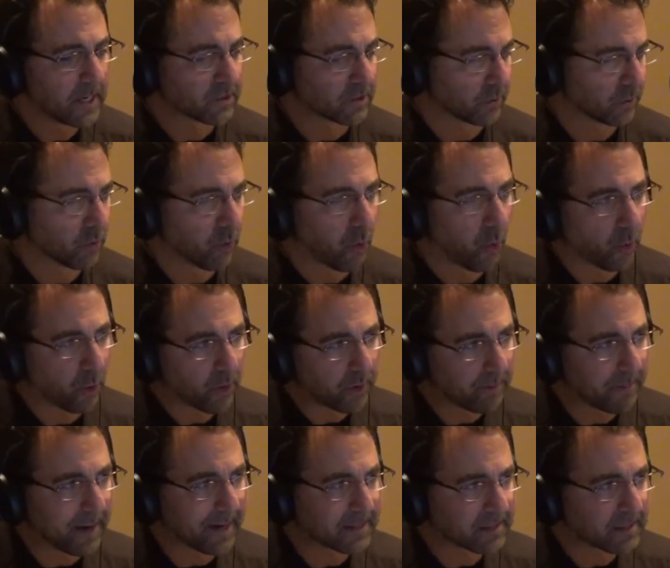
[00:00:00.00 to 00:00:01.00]
So
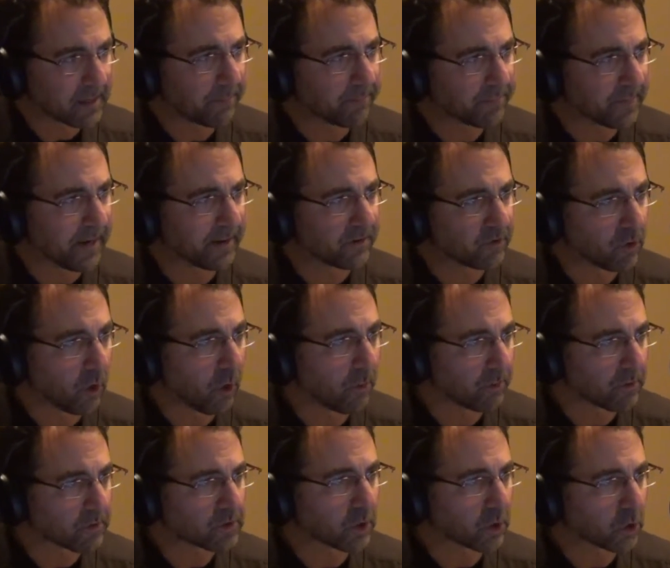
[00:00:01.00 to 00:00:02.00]
corn makes up that
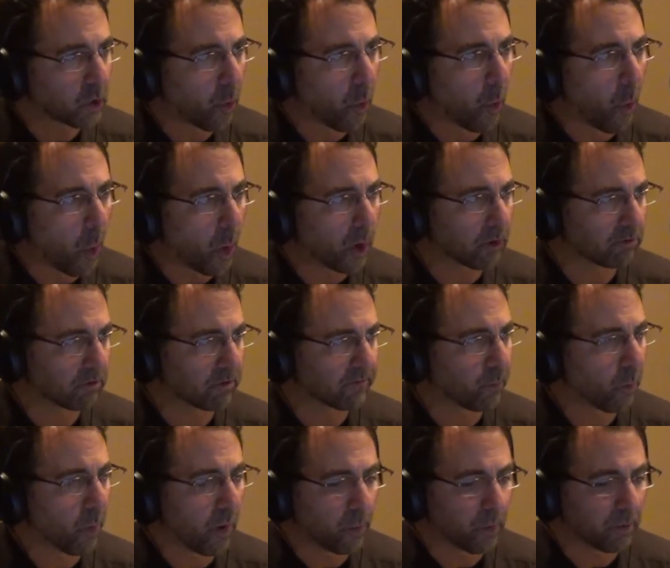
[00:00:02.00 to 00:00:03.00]
almost a quarter
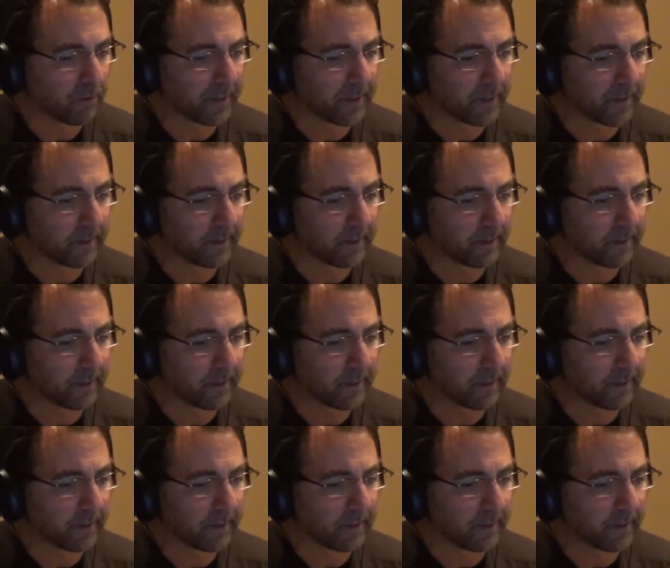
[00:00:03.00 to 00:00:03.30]
of what we're